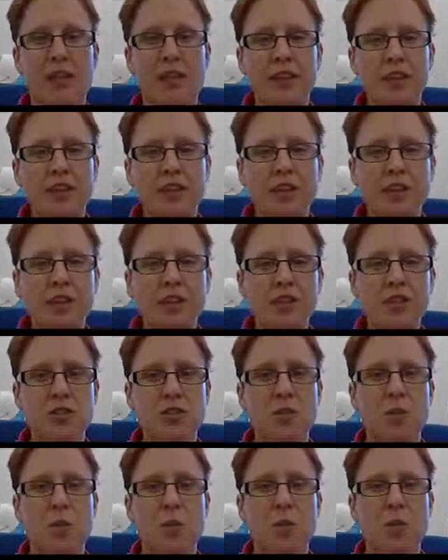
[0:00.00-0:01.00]
This
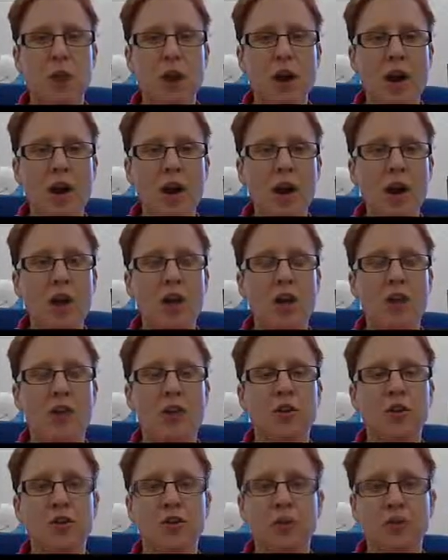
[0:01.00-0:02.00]
is where
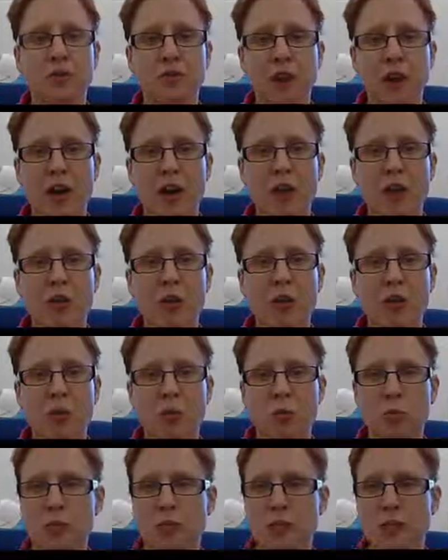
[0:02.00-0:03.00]
you define
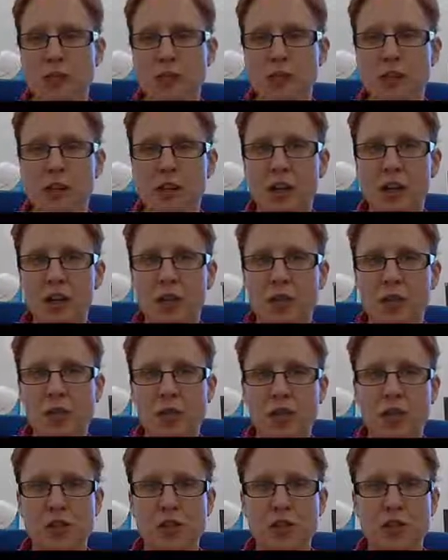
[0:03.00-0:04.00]
and operationalize
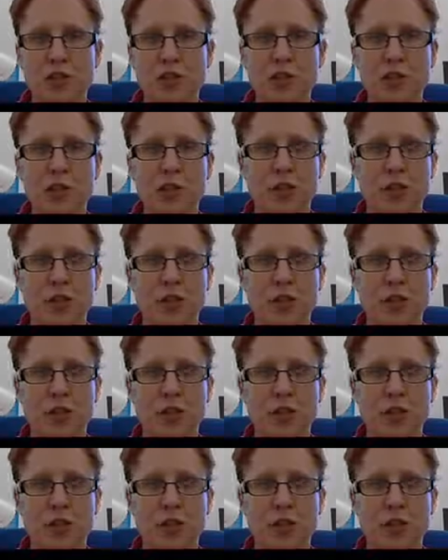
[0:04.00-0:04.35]
your research.